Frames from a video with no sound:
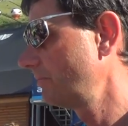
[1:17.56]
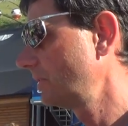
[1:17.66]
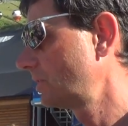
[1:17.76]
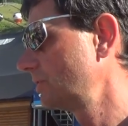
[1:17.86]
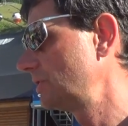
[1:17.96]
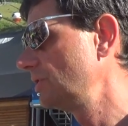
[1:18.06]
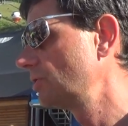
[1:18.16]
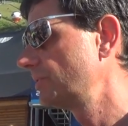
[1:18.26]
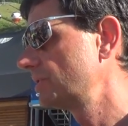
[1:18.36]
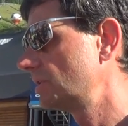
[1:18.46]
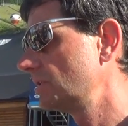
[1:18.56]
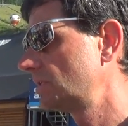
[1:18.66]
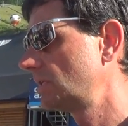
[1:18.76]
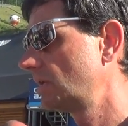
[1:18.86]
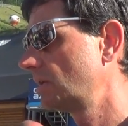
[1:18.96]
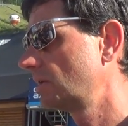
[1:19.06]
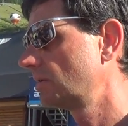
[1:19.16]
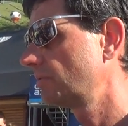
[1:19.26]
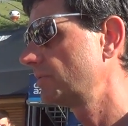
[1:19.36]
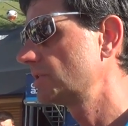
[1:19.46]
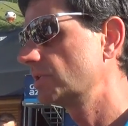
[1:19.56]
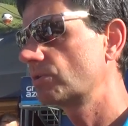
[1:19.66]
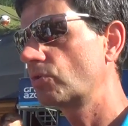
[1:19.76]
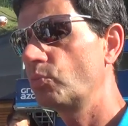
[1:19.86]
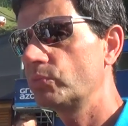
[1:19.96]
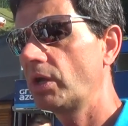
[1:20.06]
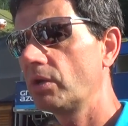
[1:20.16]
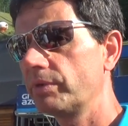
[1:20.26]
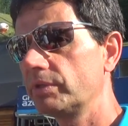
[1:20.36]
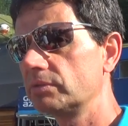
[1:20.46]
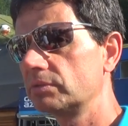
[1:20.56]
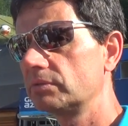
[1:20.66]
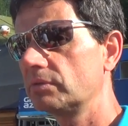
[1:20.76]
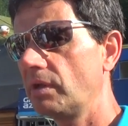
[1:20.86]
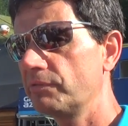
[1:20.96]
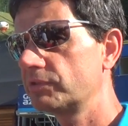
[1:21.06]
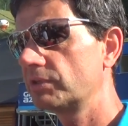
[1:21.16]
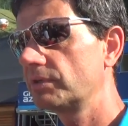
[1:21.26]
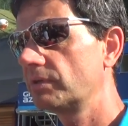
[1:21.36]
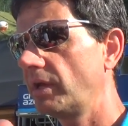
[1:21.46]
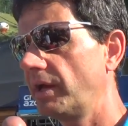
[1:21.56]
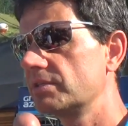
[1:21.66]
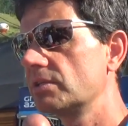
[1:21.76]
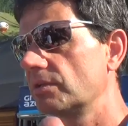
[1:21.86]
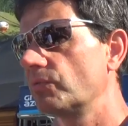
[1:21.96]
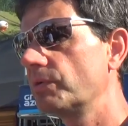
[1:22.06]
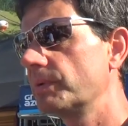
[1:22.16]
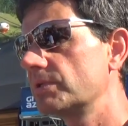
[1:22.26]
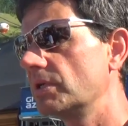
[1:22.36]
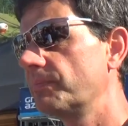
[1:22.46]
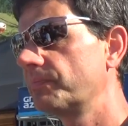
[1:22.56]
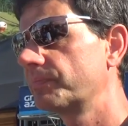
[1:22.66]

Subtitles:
will continue with this group now, and after Einsiedeln we will see.